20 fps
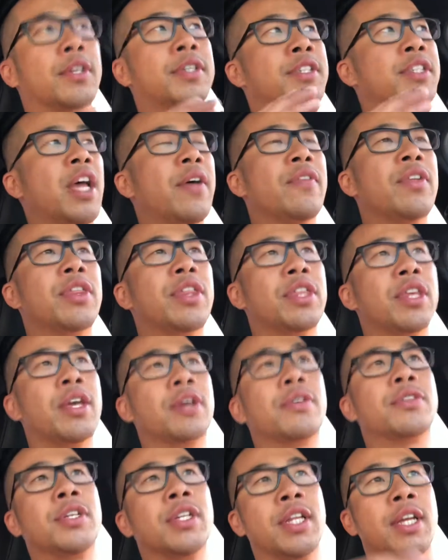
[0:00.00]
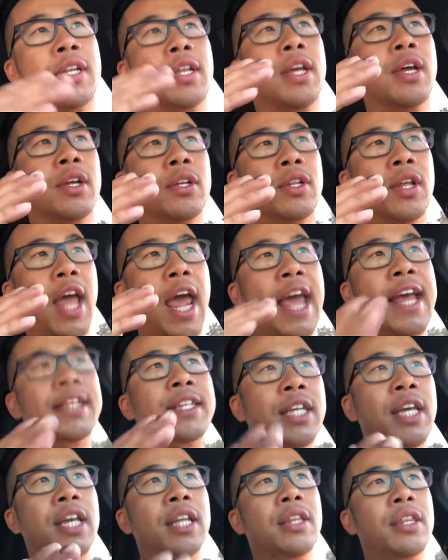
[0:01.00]
seventh year to the
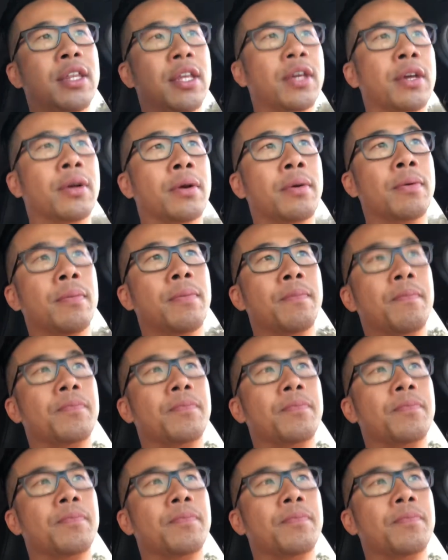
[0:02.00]
18th year,